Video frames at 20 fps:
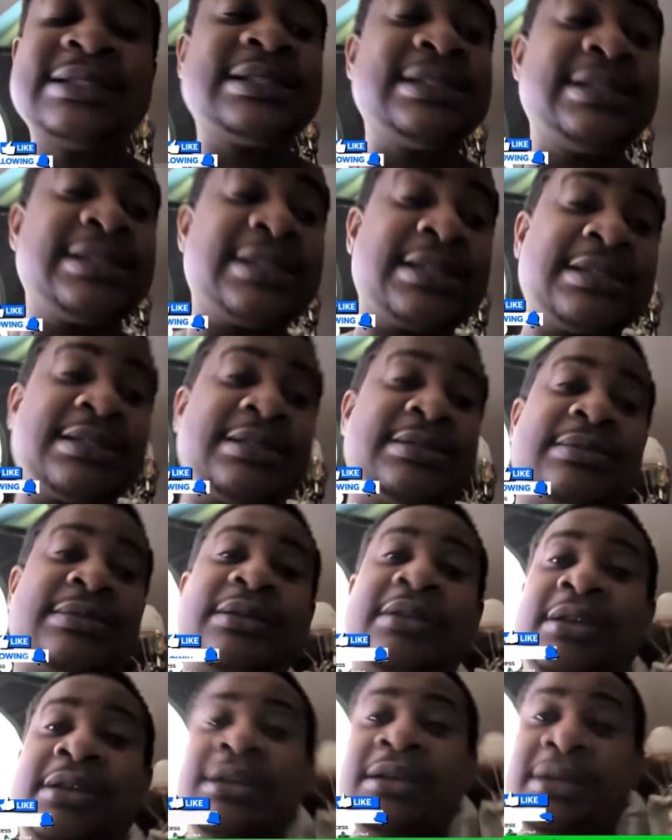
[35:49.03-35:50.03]
This is,
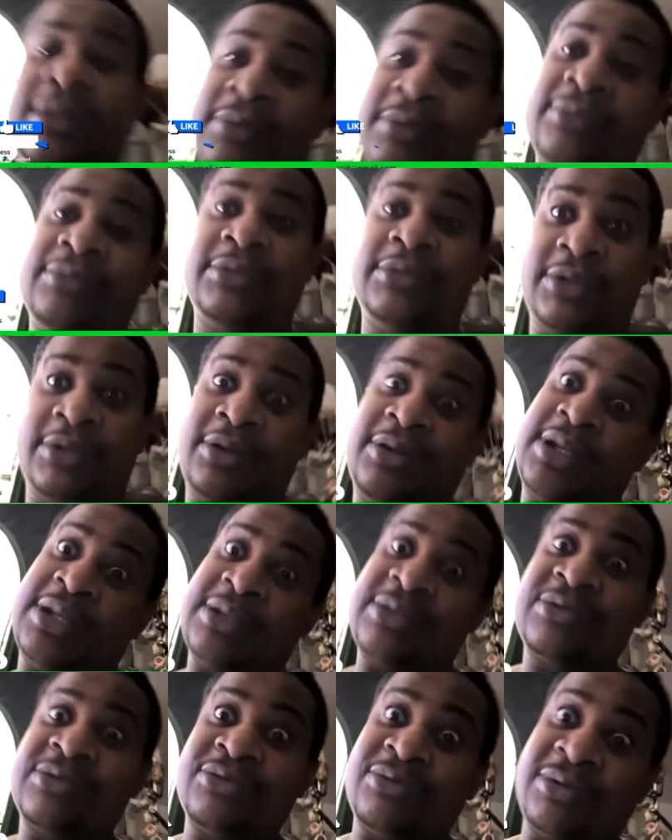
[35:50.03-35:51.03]

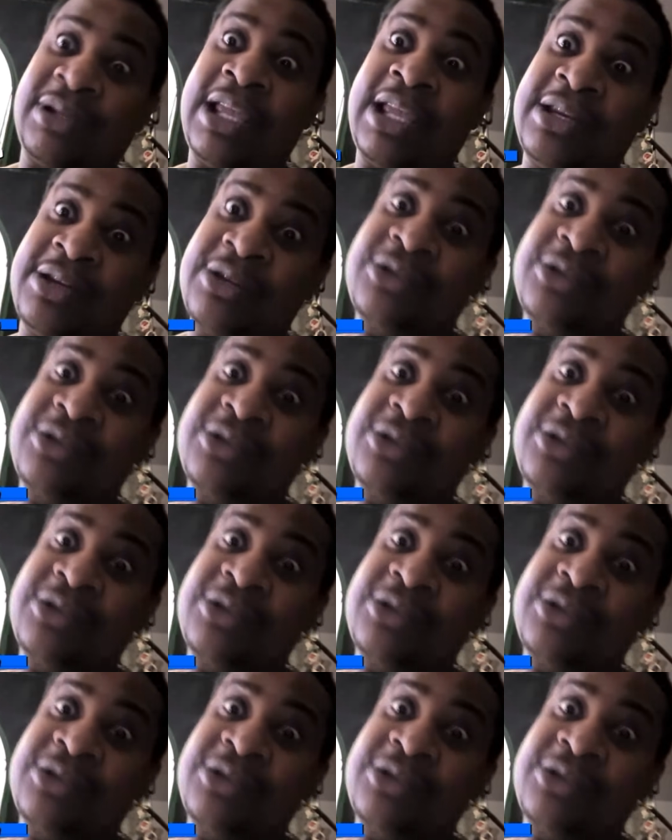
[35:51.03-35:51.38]
that's related